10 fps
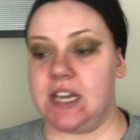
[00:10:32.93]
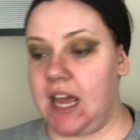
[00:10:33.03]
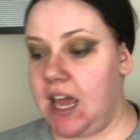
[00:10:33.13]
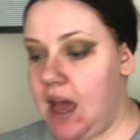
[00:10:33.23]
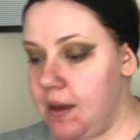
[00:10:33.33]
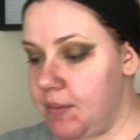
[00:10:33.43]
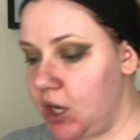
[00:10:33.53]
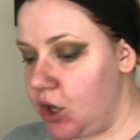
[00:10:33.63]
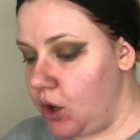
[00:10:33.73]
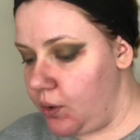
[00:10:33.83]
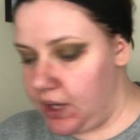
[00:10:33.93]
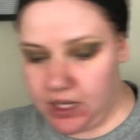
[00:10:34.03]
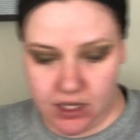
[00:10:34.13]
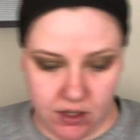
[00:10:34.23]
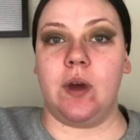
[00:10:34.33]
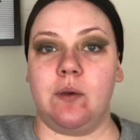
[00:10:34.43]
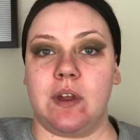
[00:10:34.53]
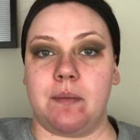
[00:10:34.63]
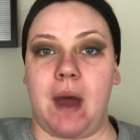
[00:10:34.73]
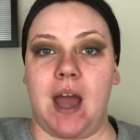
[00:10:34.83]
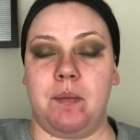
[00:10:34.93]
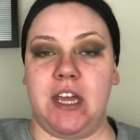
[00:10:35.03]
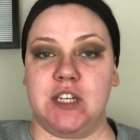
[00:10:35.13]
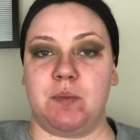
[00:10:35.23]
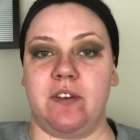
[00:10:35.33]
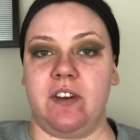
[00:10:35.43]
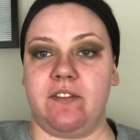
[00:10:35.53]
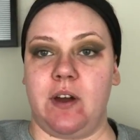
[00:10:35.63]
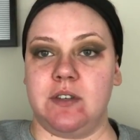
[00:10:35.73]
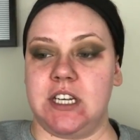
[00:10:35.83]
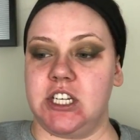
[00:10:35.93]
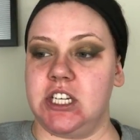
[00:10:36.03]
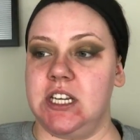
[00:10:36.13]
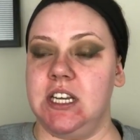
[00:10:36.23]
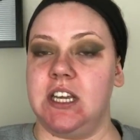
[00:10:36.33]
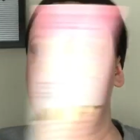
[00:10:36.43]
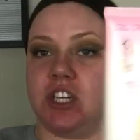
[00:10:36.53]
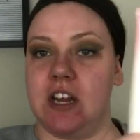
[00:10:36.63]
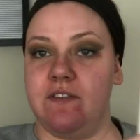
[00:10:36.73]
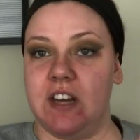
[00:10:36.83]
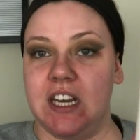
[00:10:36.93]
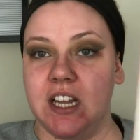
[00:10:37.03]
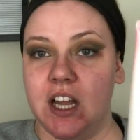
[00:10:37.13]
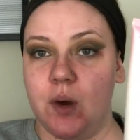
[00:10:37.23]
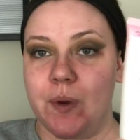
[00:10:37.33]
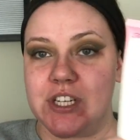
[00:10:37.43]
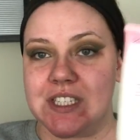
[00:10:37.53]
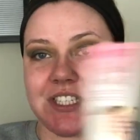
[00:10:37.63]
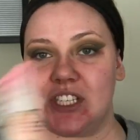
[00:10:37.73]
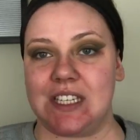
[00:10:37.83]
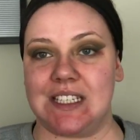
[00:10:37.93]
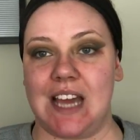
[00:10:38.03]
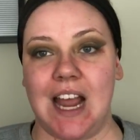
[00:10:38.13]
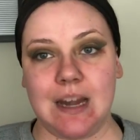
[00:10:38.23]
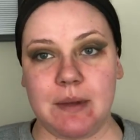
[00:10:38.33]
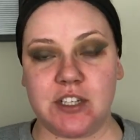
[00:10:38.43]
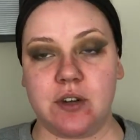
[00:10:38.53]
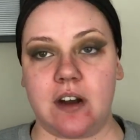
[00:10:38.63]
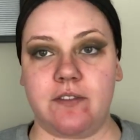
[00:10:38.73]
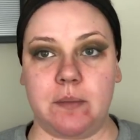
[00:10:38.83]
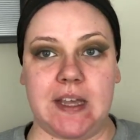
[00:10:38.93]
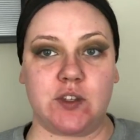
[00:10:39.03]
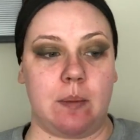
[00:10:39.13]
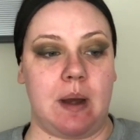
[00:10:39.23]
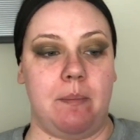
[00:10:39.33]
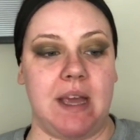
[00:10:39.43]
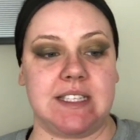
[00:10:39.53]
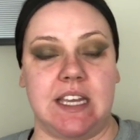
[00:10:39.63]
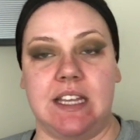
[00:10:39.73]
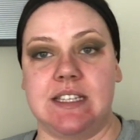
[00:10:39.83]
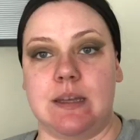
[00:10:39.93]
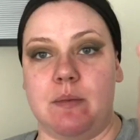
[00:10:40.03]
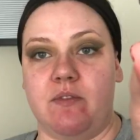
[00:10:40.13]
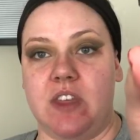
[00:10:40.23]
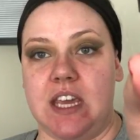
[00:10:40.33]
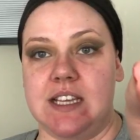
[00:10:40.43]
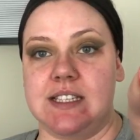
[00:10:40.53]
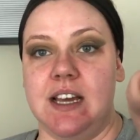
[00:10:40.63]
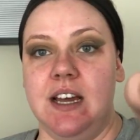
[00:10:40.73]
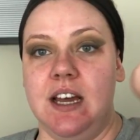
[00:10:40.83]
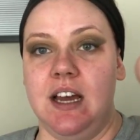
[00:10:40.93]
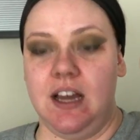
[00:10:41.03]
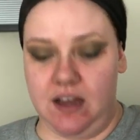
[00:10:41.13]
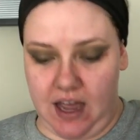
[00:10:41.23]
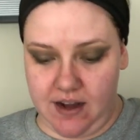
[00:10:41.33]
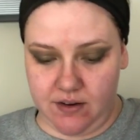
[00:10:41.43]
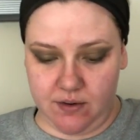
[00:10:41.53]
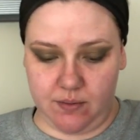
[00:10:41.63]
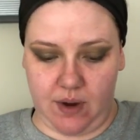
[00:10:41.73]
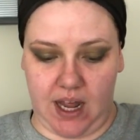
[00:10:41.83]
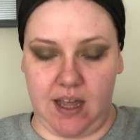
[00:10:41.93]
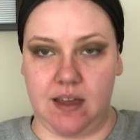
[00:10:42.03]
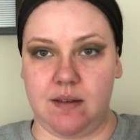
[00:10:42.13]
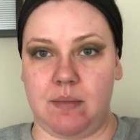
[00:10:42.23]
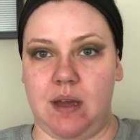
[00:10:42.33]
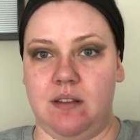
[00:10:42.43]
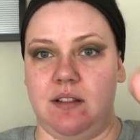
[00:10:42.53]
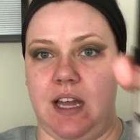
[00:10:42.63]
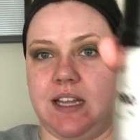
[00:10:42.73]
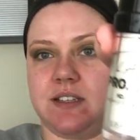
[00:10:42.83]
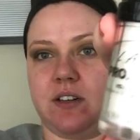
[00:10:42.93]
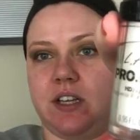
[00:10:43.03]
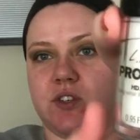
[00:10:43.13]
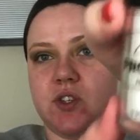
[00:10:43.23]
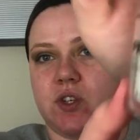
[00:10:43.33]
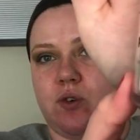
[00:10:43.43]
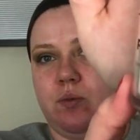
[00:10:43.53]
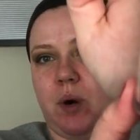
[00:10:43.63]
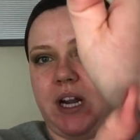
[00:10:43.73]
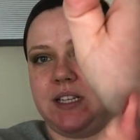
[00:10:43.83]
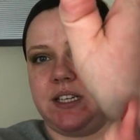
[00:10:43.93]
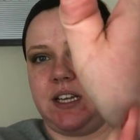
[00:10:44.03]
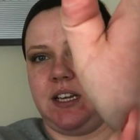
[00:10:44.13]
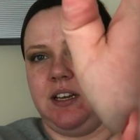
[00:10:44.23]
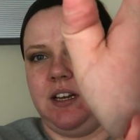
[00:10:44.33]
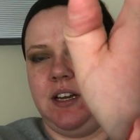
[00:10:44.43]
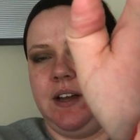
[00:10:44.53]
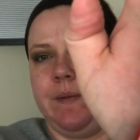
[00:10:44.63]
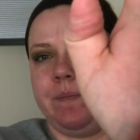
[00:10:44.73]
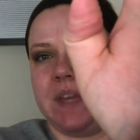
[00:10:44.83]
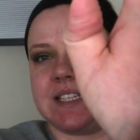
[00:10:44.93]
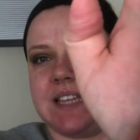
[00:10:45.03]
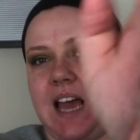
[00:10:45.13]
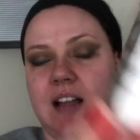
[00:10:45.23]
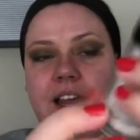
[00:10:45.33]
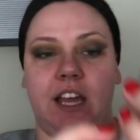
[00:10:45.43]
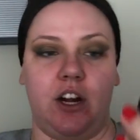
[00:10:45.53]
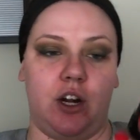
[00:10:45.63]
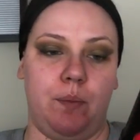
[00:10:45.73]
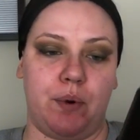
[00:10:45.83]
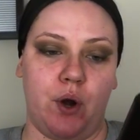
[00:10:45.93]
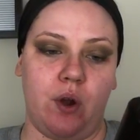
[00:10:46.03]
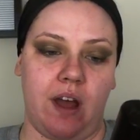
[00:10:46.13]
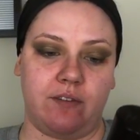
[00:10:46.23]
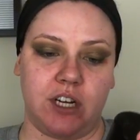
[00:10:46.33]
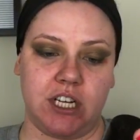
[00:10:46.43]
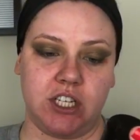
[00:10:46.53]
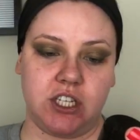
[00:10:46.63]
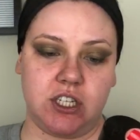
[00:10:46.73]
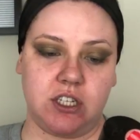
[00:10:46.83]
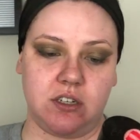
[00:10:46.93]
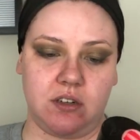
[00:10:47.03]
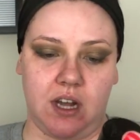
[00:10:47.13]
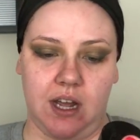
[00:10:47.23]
today, I am gonna go in with my Peach Perfect Foundation in the shade Vanilla, which is just a tiny bit too dark for me. So I'm gonna mix in some of these. I don't know why my lights are like so bright today. This is the LA Girl Pro Coverage